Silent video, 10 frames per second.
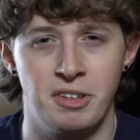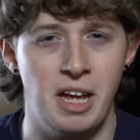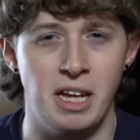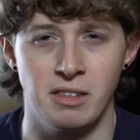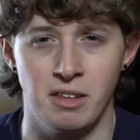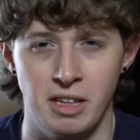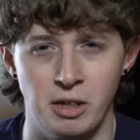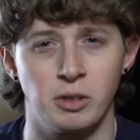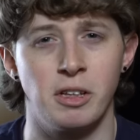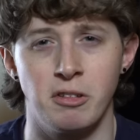saying that
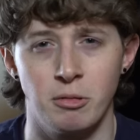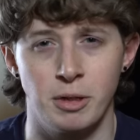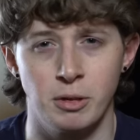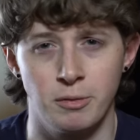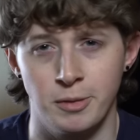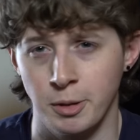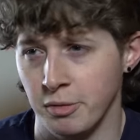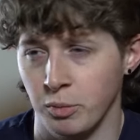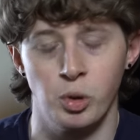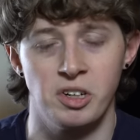the early superhero
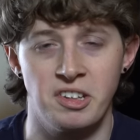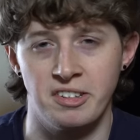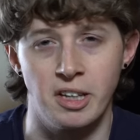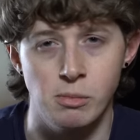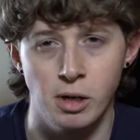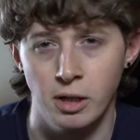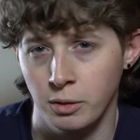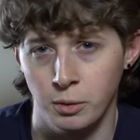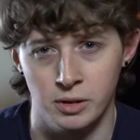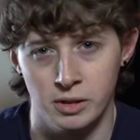films weren't cinema
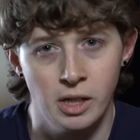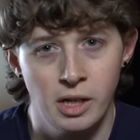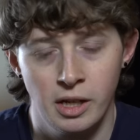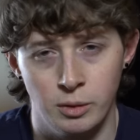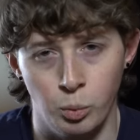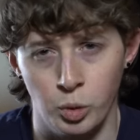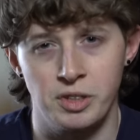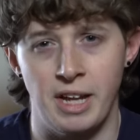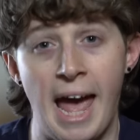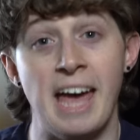or
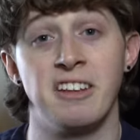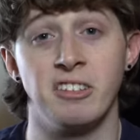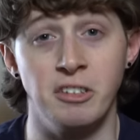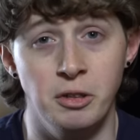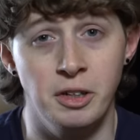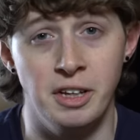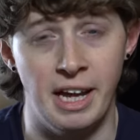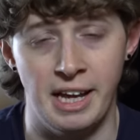weren't as good